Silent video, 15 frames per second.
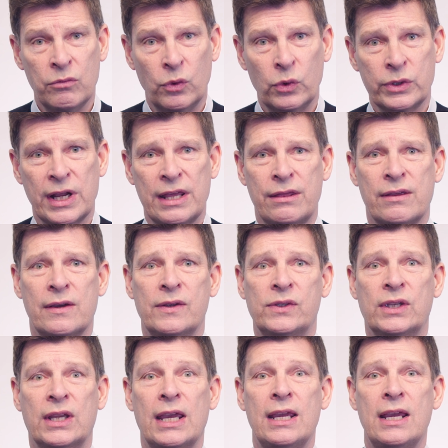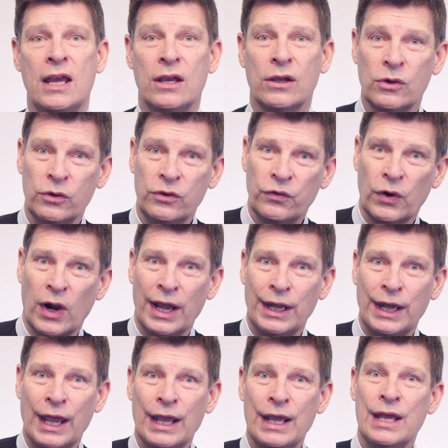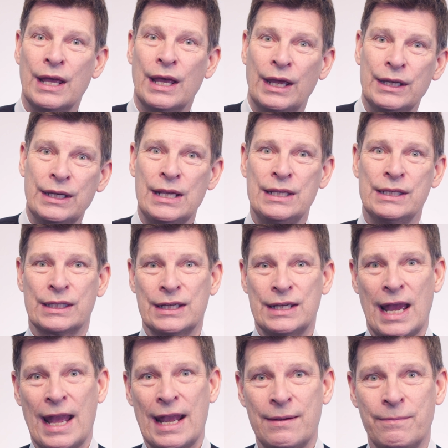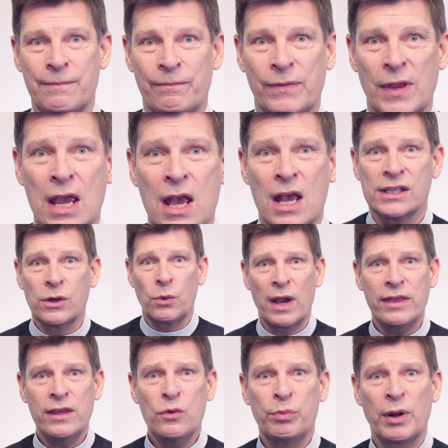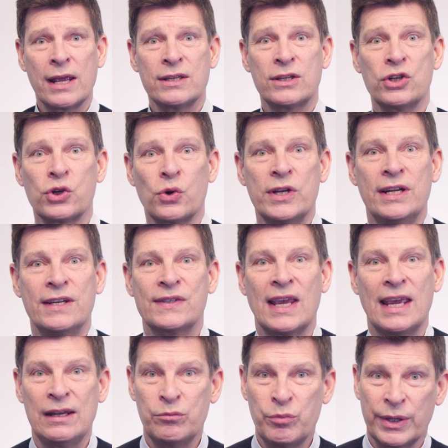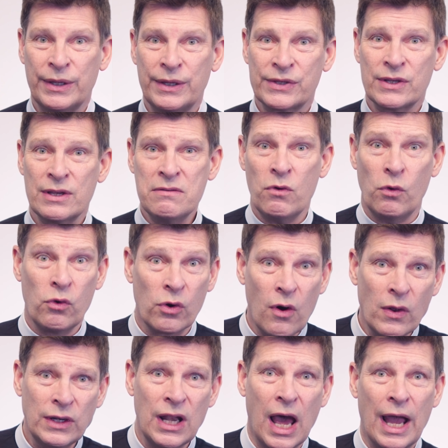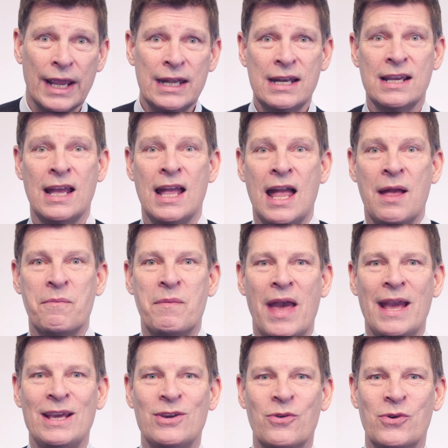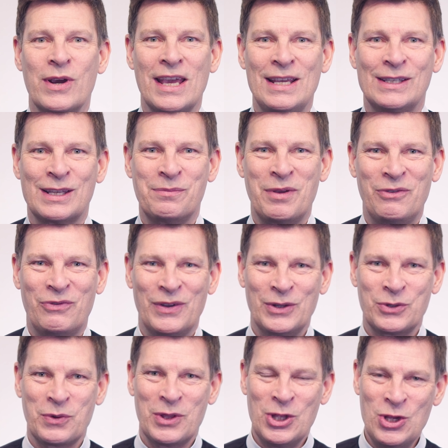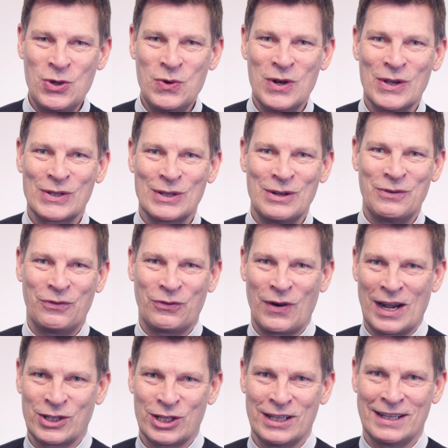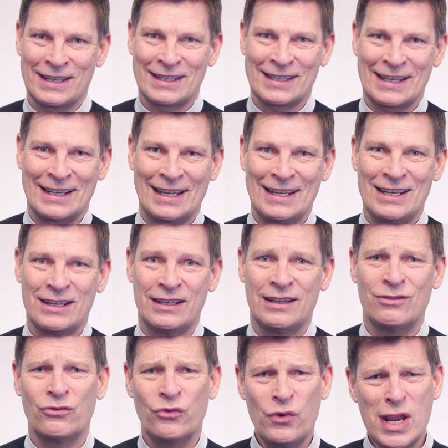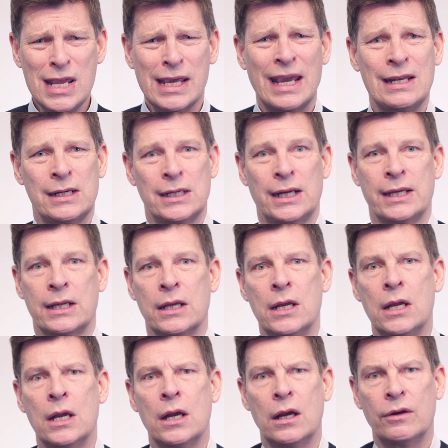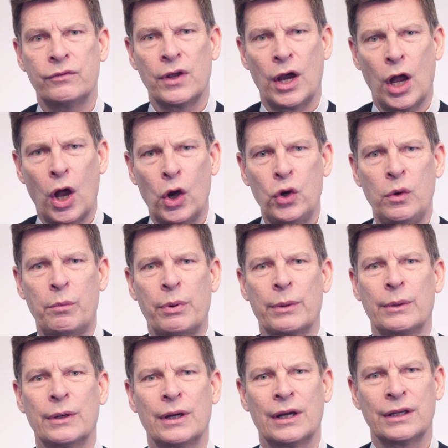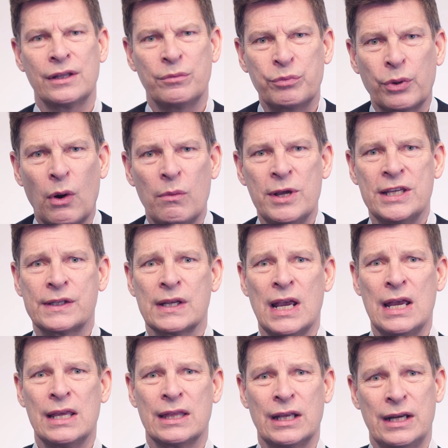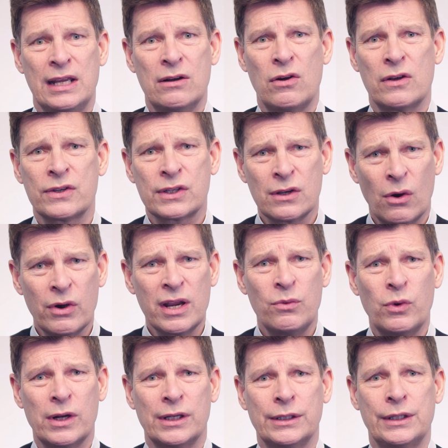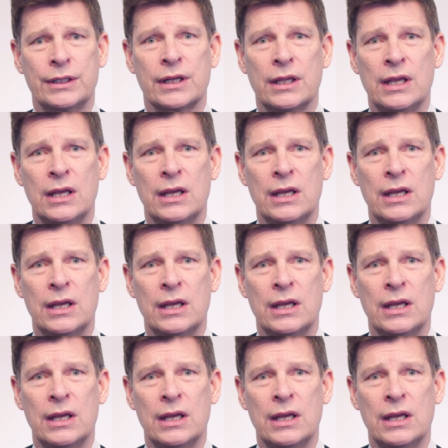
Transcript: Maundy Thursday, Good Friday and Easter Day. So whether you plan to join us in person or online, may your Easter be filled with newness and freshness and a rekindling of the hope and the promise that in our sorry world,